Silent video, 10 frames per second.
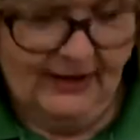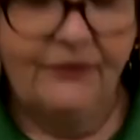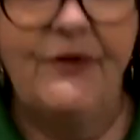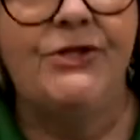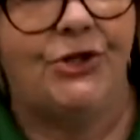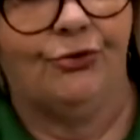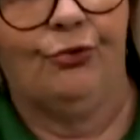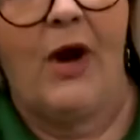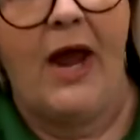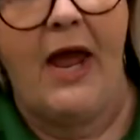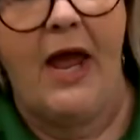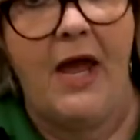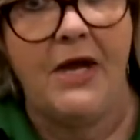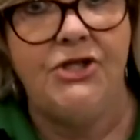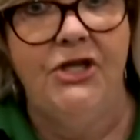This is
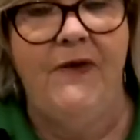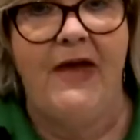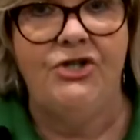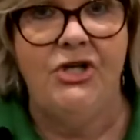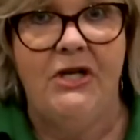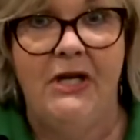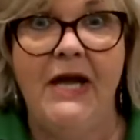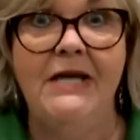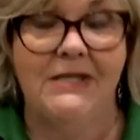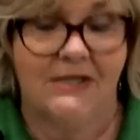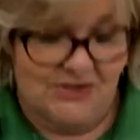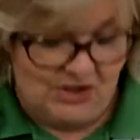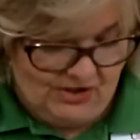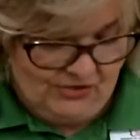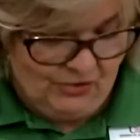Reggie Veggie. He's a
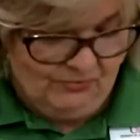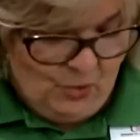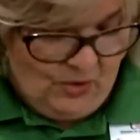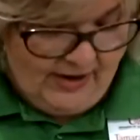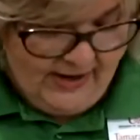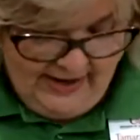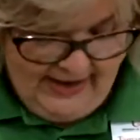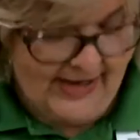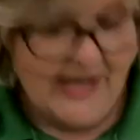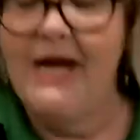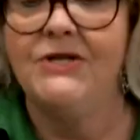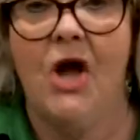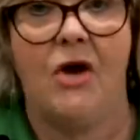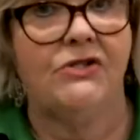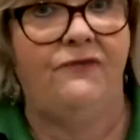Southern boy, and he
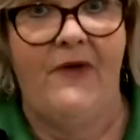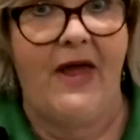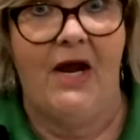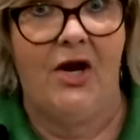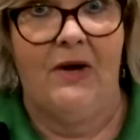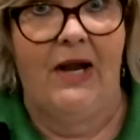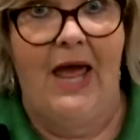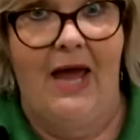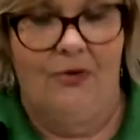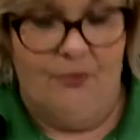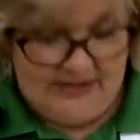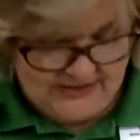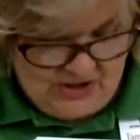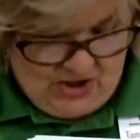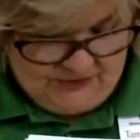talks very loud when he
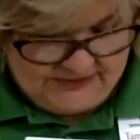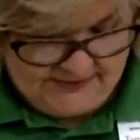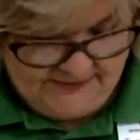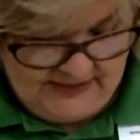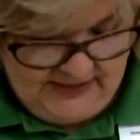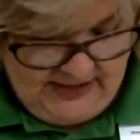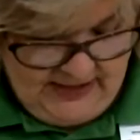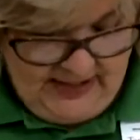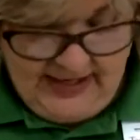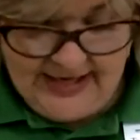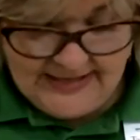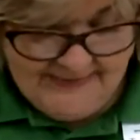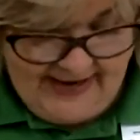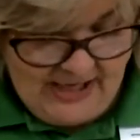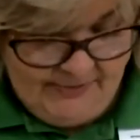talks. He's
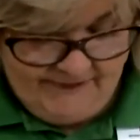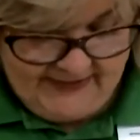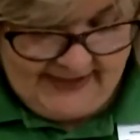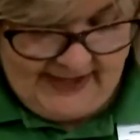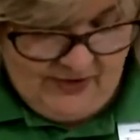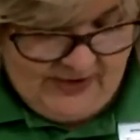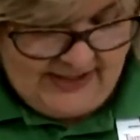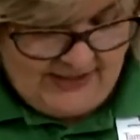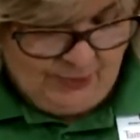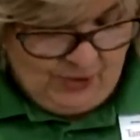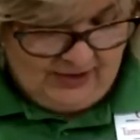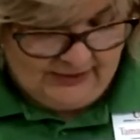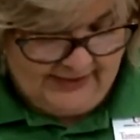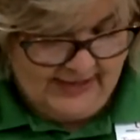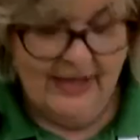made up of a carrot and
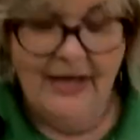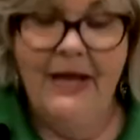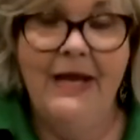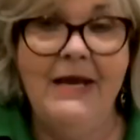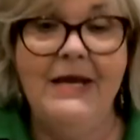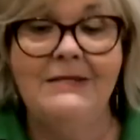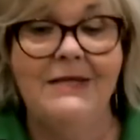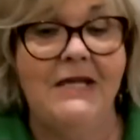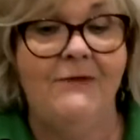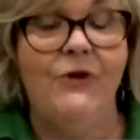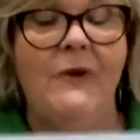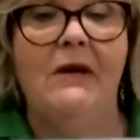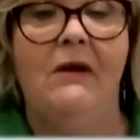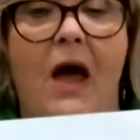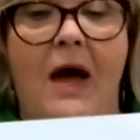broccoli, and he says if you eat
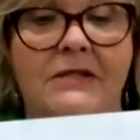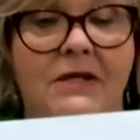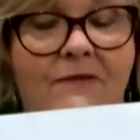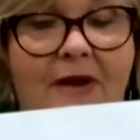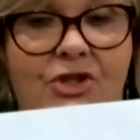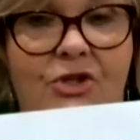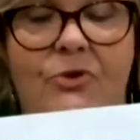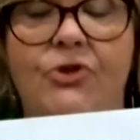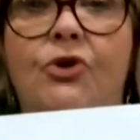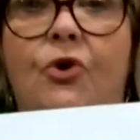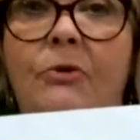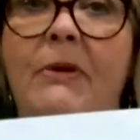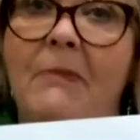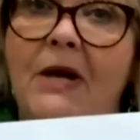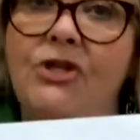lots of vegetables, you're going to
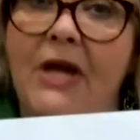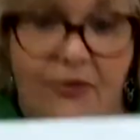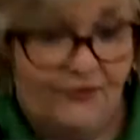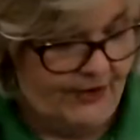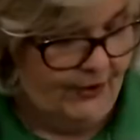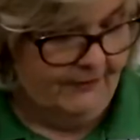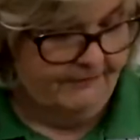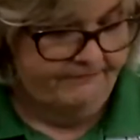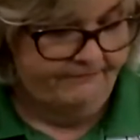be much healthier.